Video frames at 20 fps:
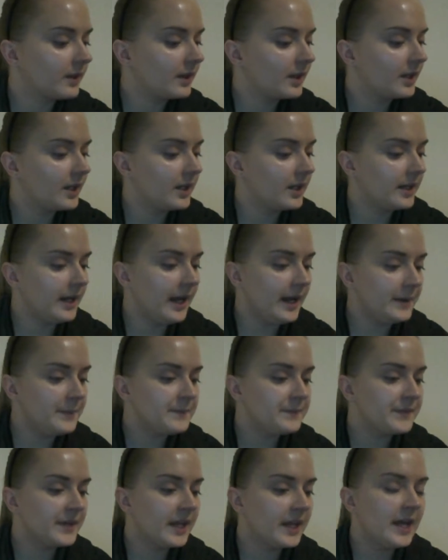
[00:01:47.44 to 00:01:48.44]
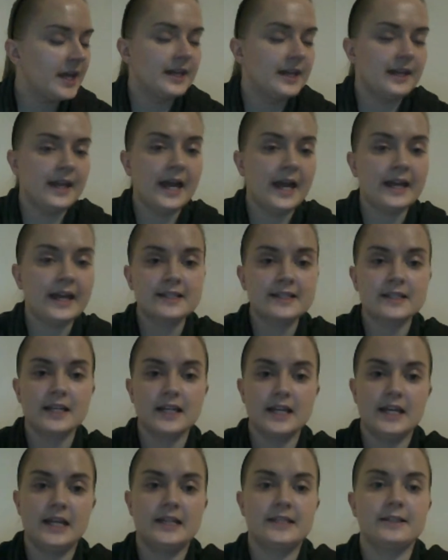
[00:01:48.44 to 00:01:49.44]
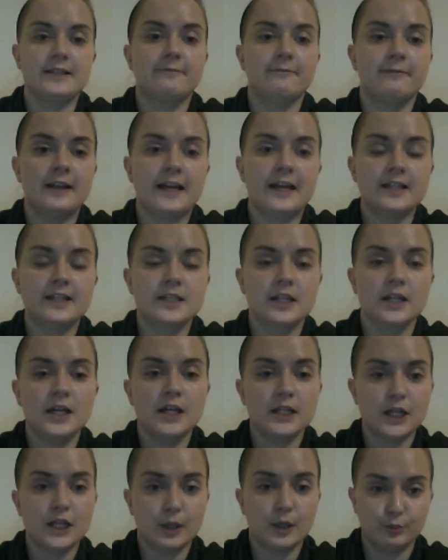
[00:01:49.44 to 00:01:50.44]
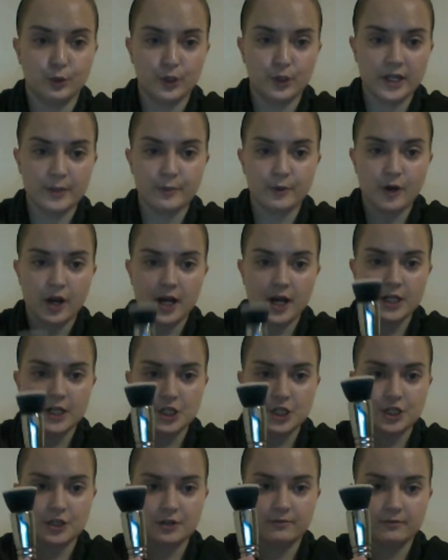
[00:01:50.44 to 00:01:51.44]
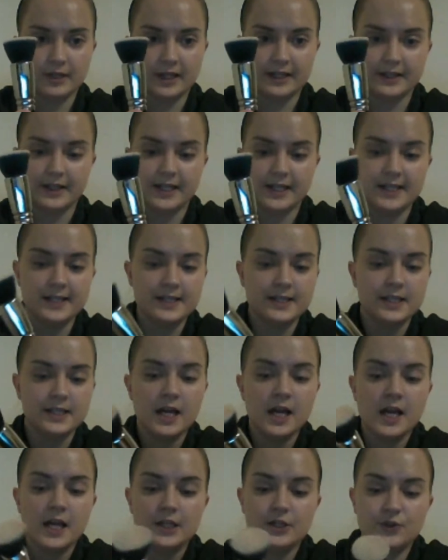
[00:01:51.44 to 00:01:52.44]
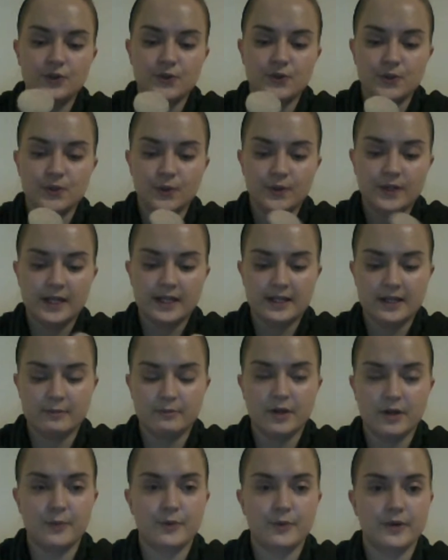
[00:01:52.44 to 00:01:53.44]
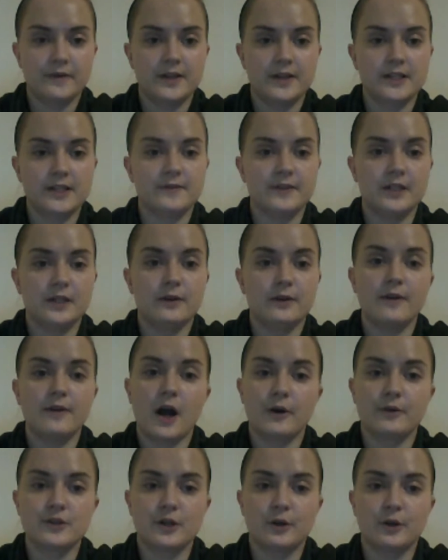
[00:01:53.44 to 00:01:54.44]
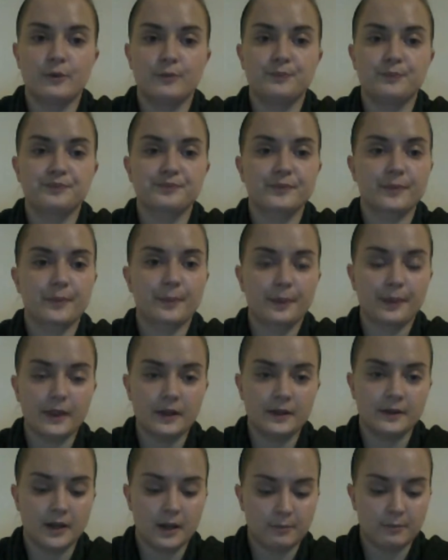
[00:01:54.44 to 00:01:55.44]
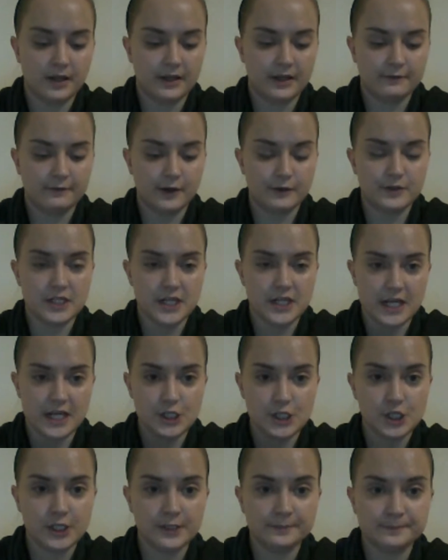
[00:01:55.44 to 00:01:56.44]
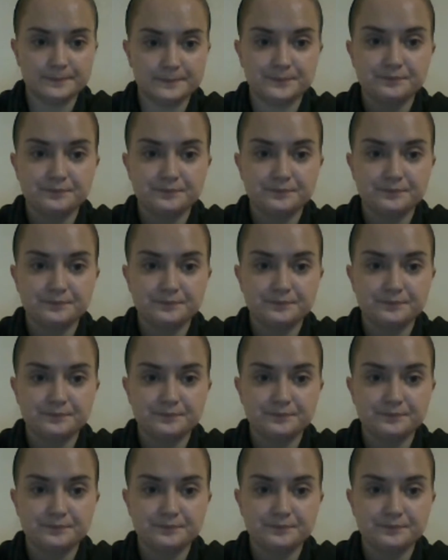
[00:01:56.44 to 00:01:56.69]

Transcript: Okay, next is a flat kabuki brush, like this. You saw that in my previous video of how to apply foundation.